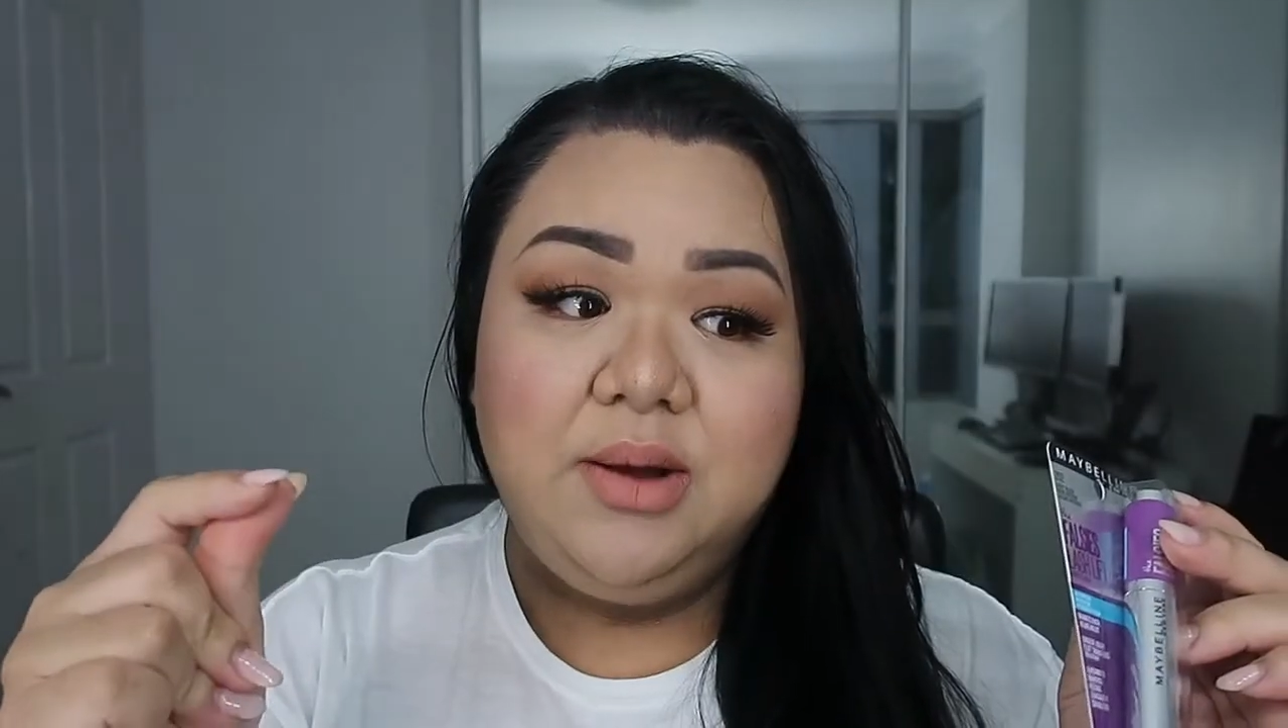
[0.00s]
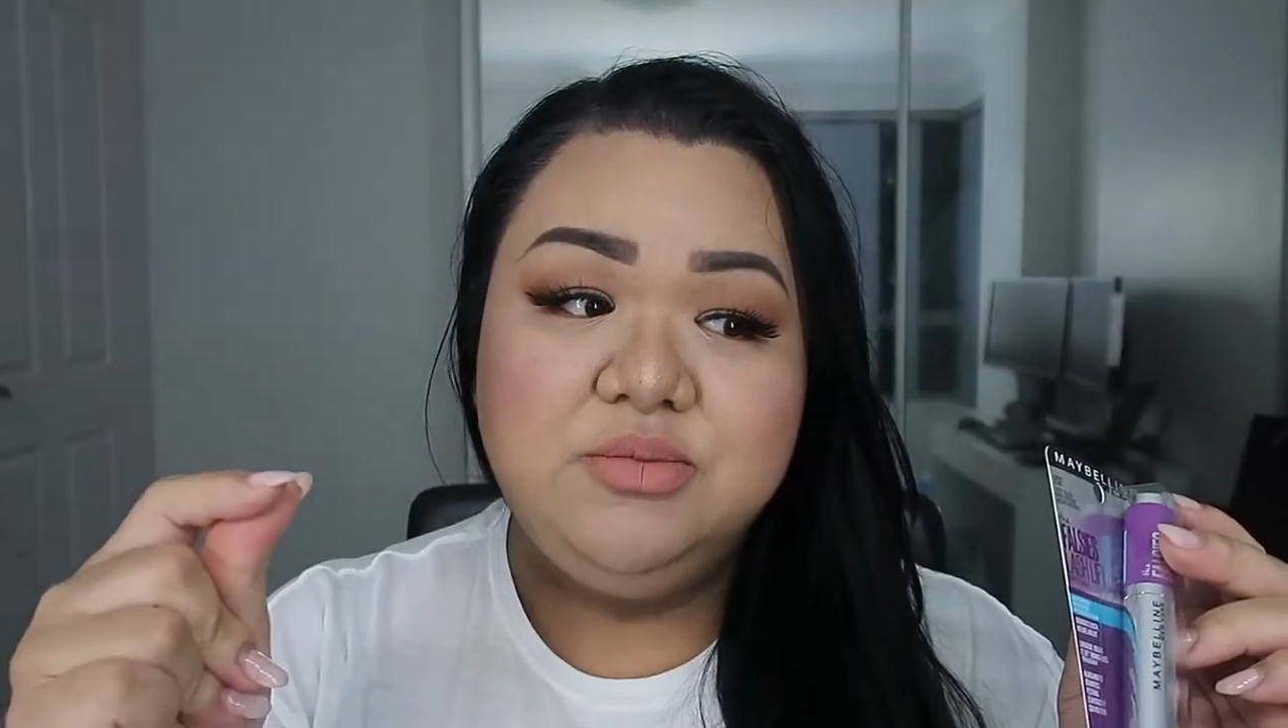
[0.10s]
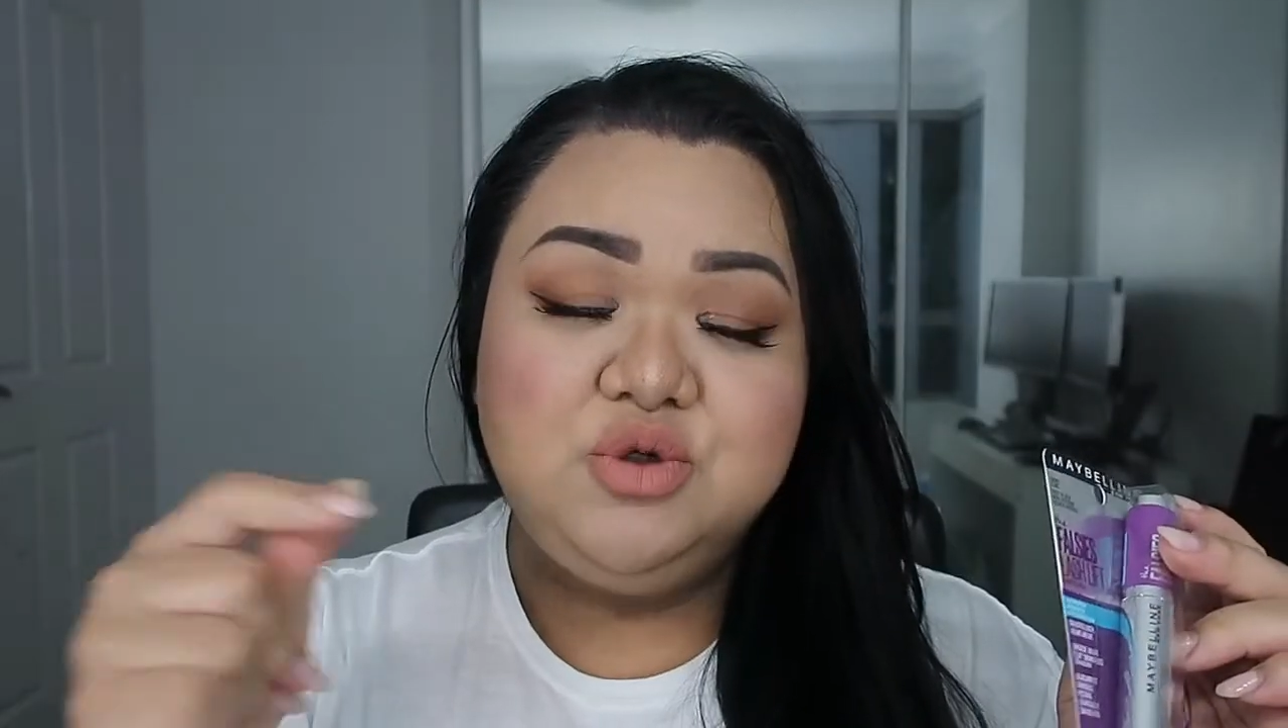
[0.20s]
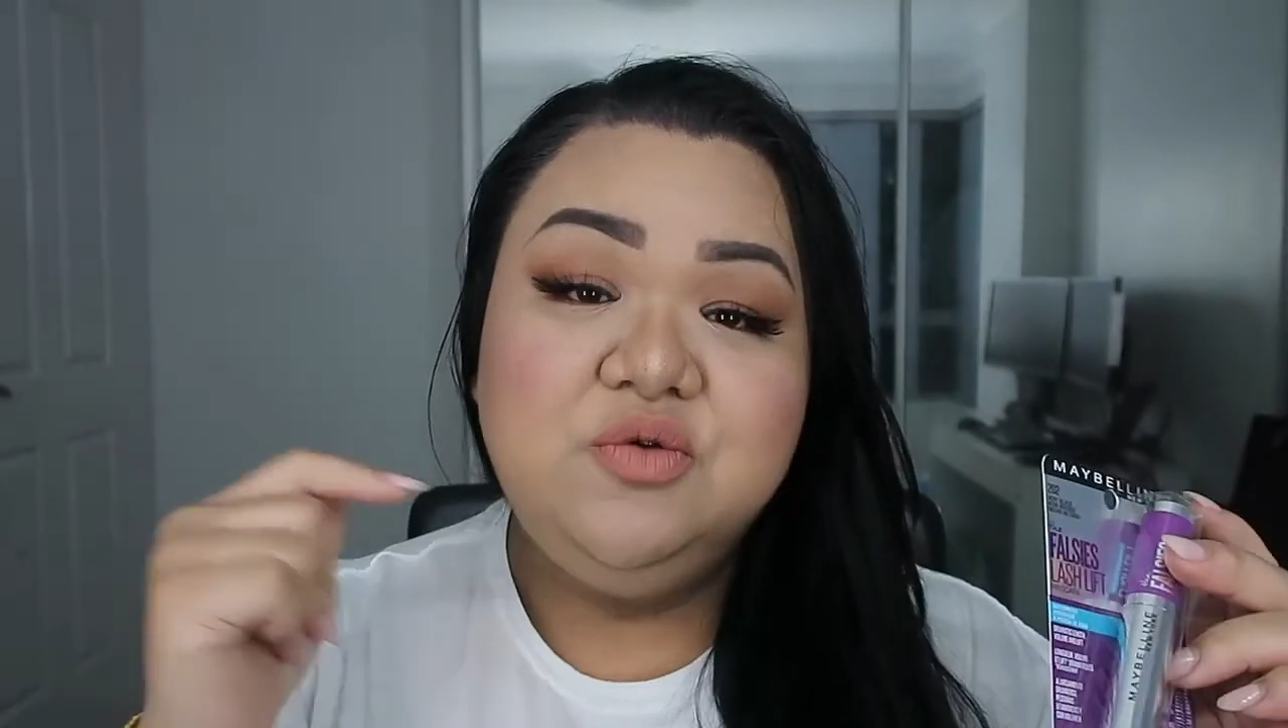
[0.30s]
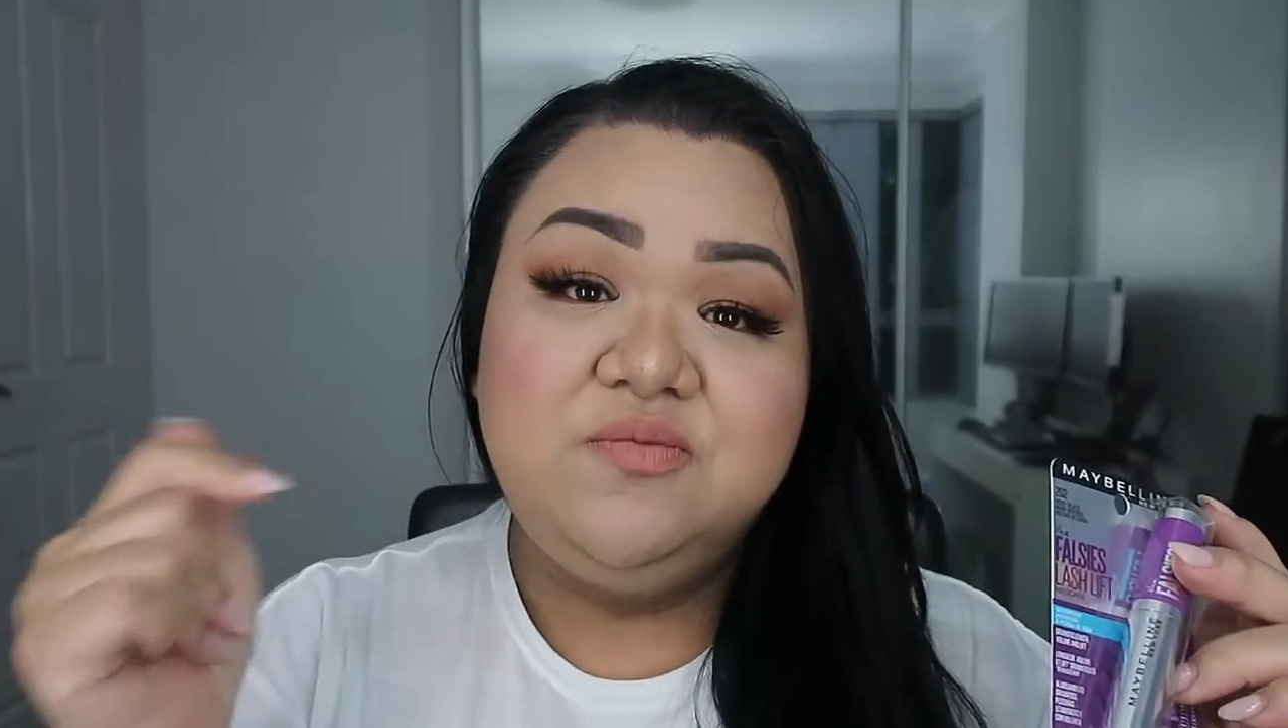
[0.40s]

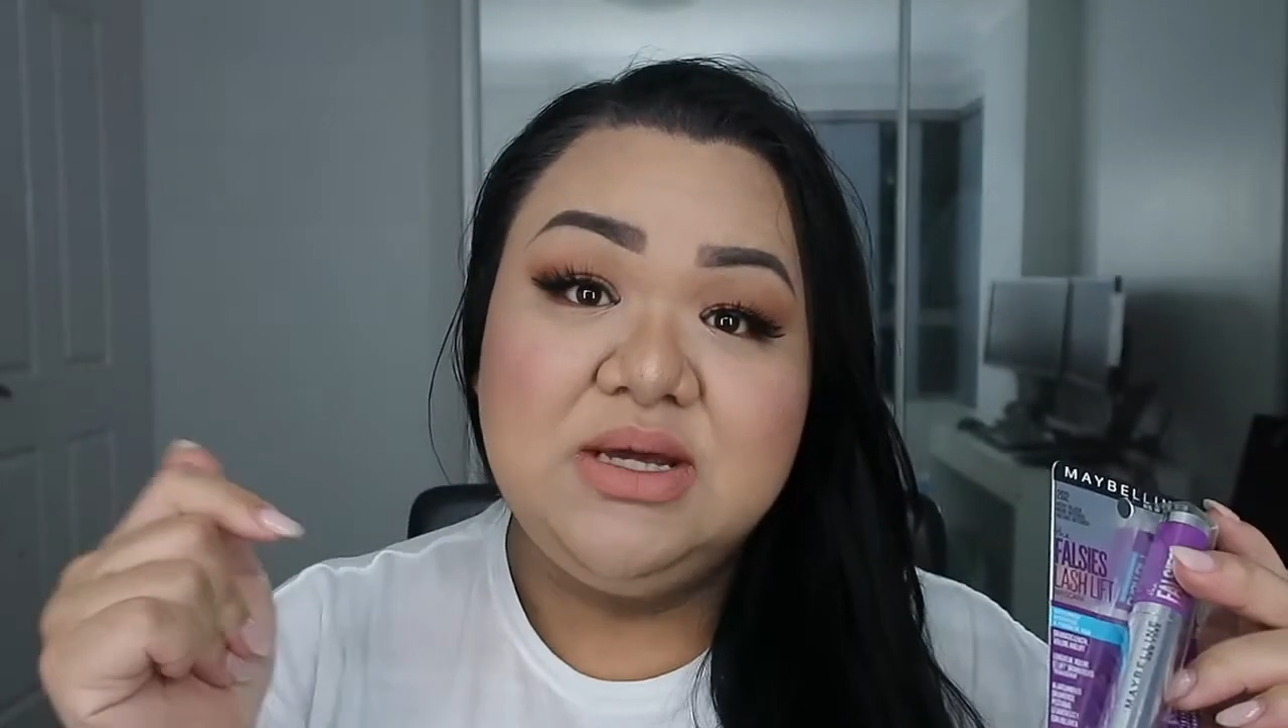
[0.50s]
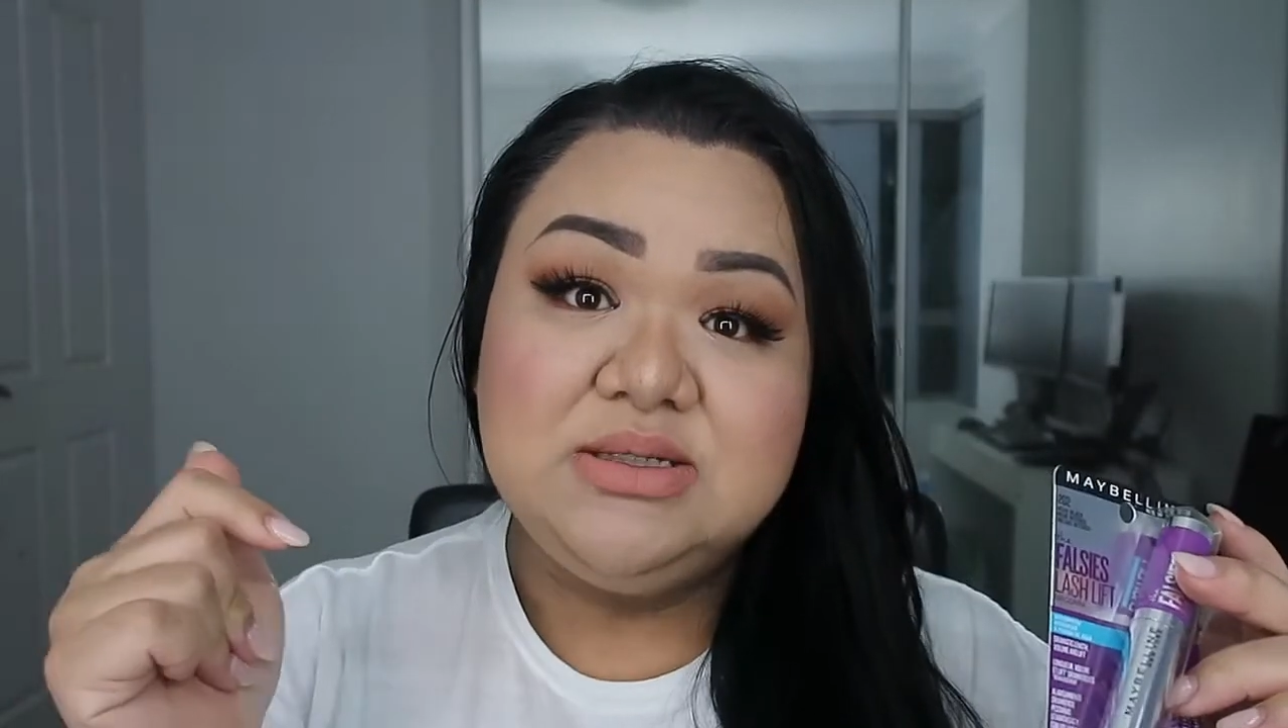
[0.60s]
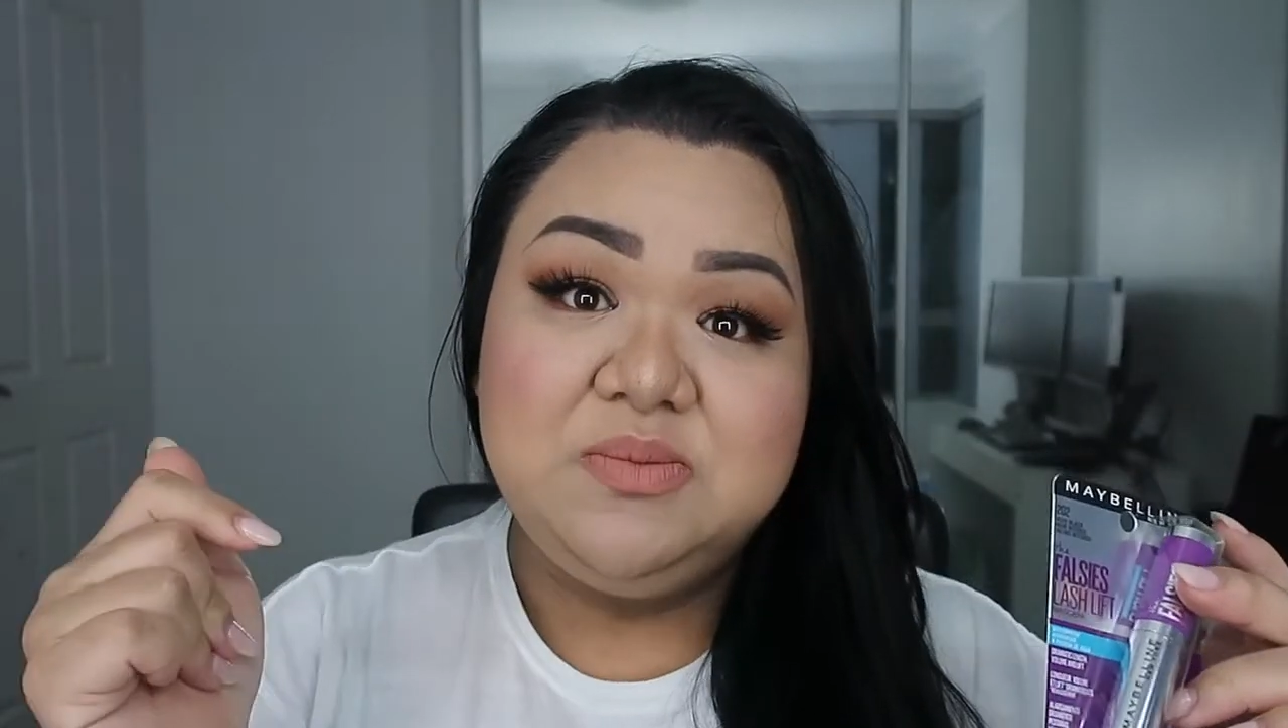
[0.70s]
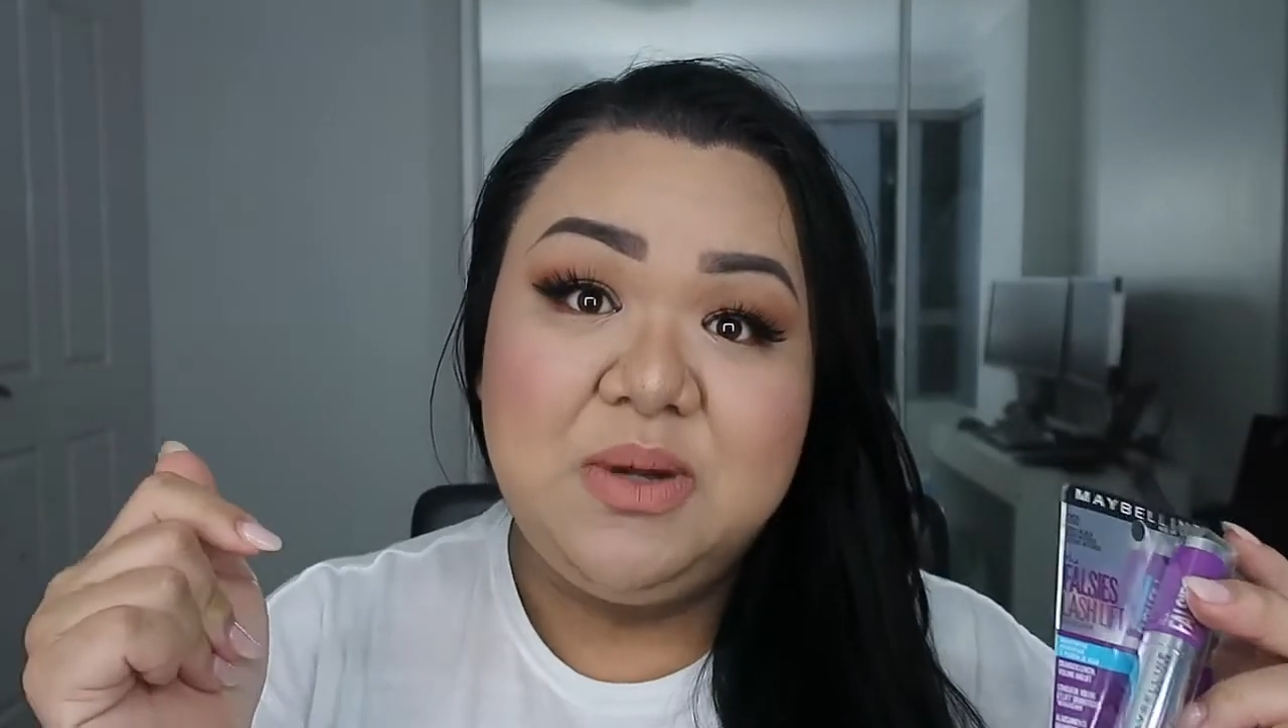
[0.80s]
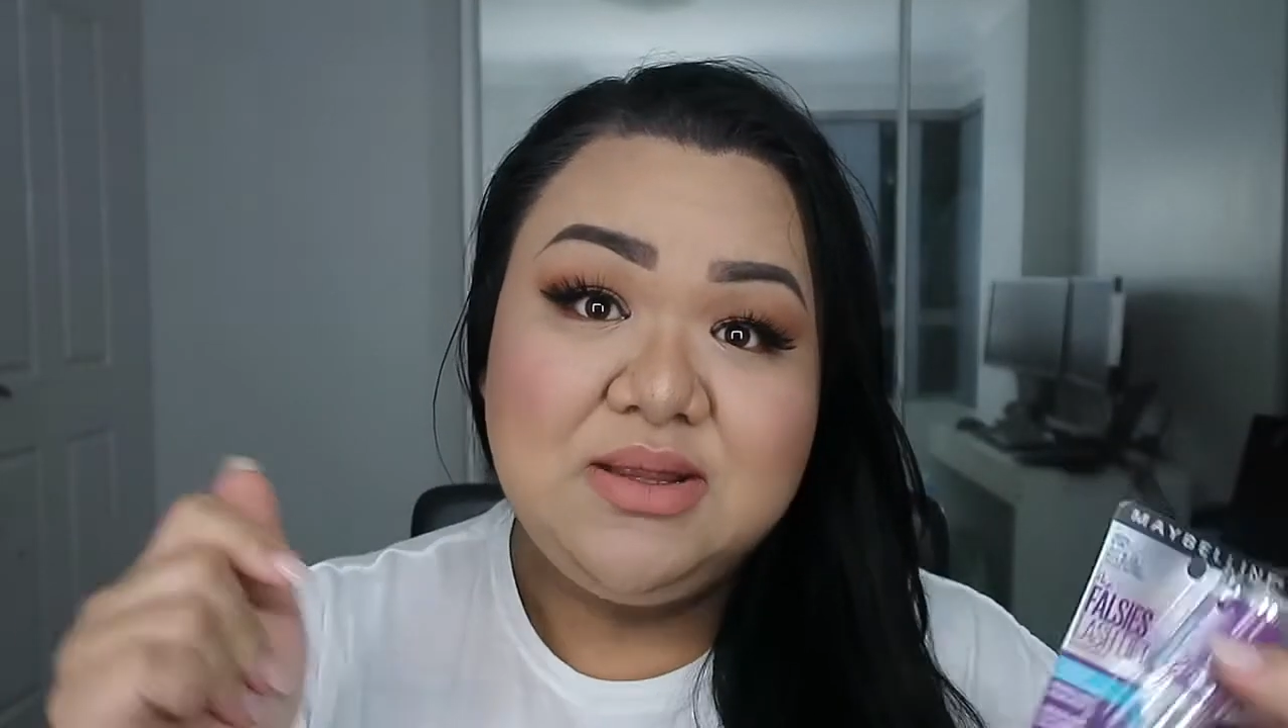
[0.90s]
Too
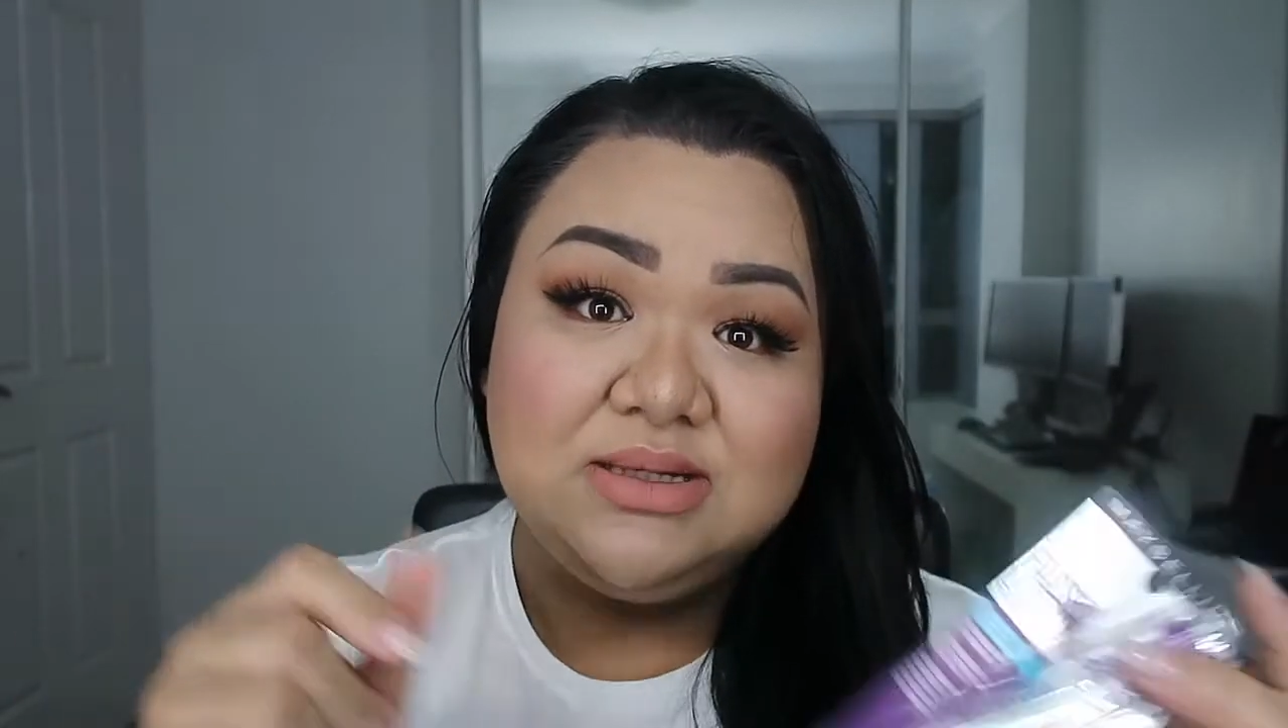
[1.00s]
Faced is Better